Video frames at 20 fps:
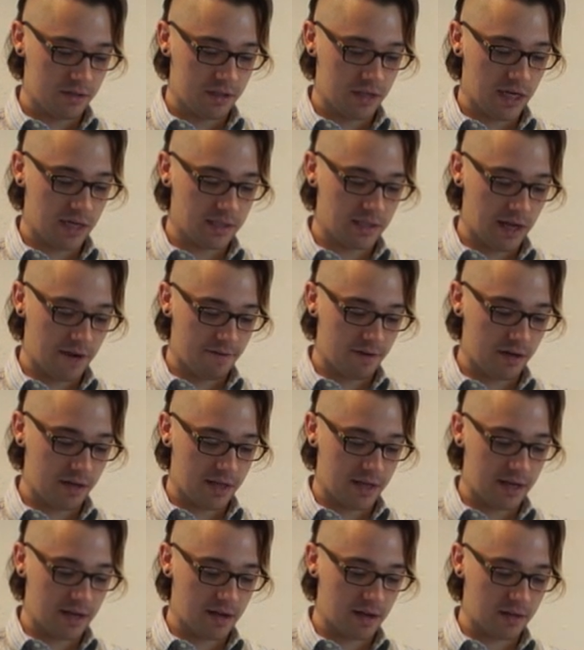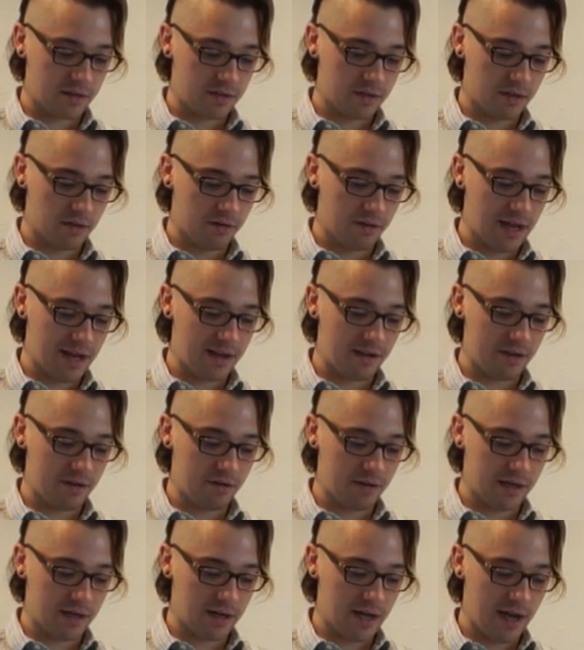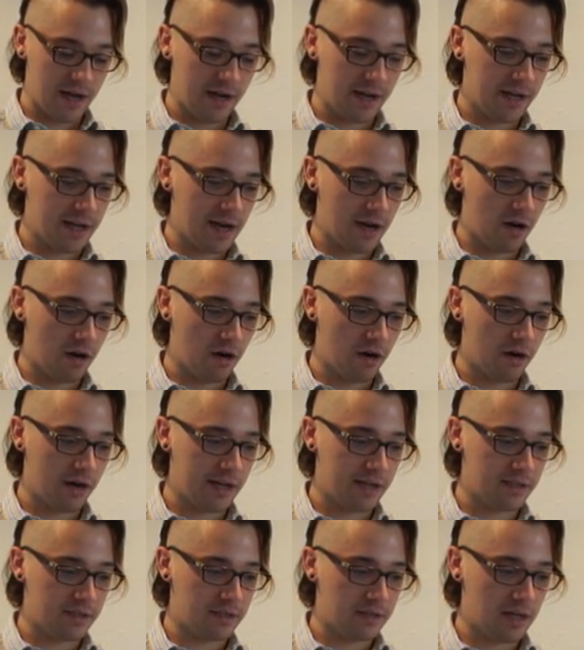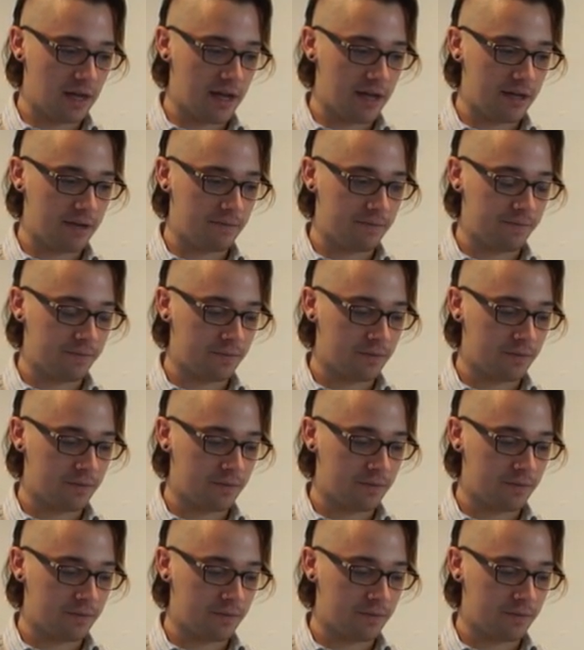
does everything so that you can kind of get her insight.